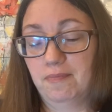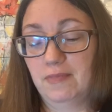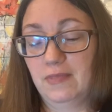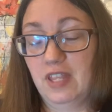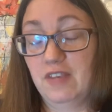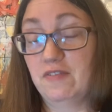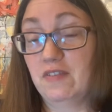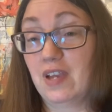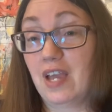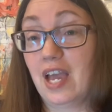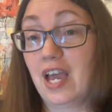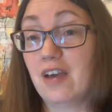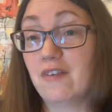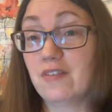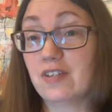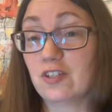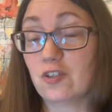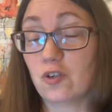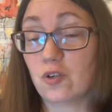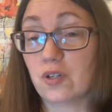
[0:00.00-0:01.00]
If you
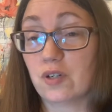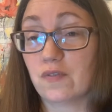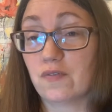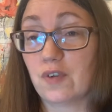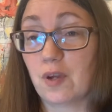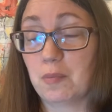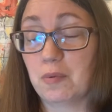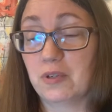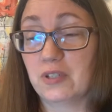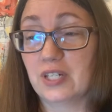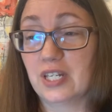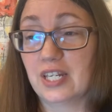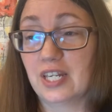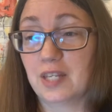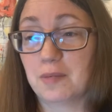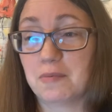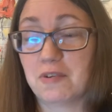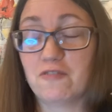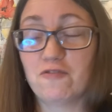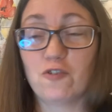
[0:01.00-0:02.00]
haven't heard of double
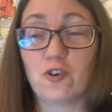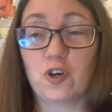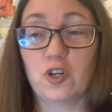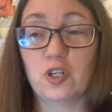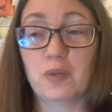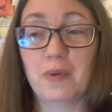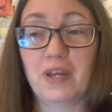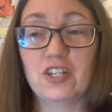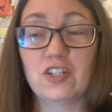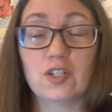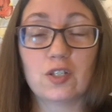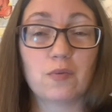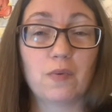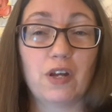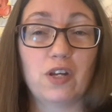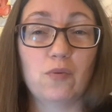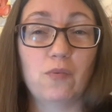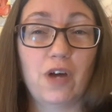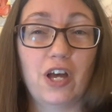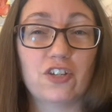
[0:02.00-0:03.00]
knitting before, you might just
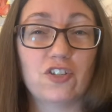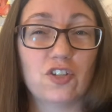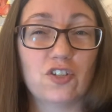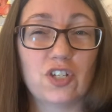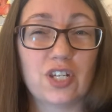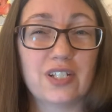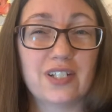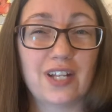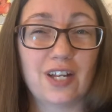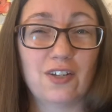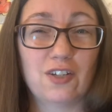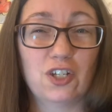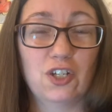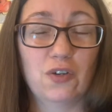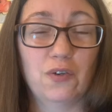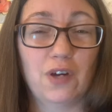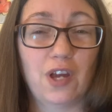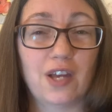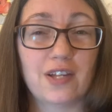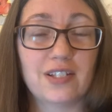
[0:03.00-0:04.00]
want to watch it just out of
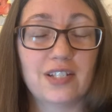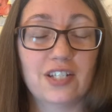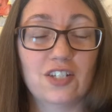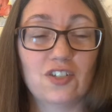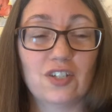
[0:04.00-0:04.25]
curiosity,